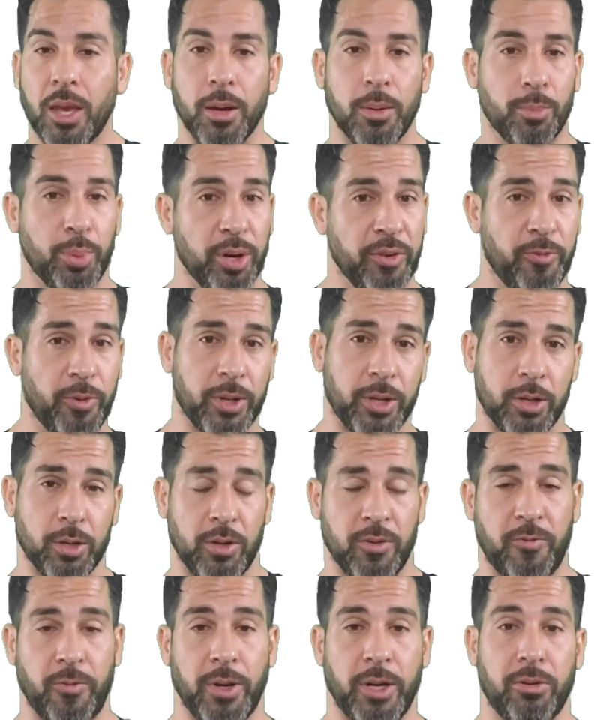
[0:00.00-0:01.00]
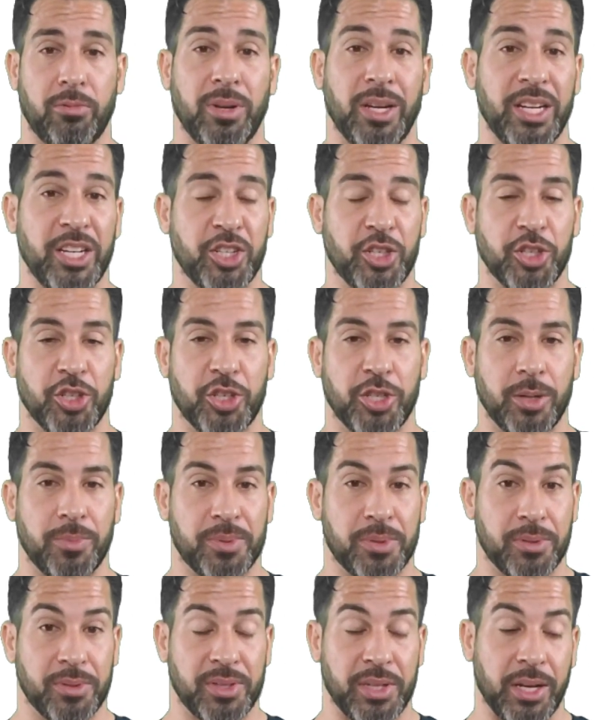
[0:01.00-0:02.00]
Boyfriend-girlfriend
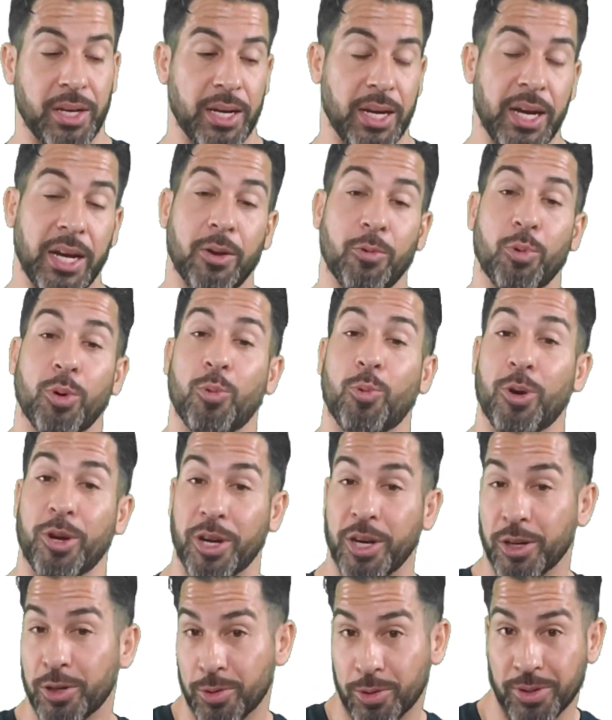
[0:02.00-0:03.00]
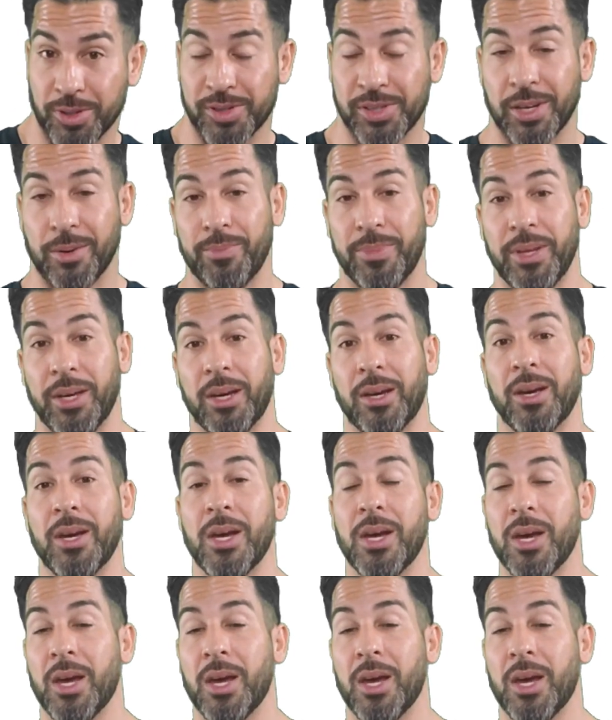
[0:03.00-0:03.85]
relationships are saying, hey, we're working towards something.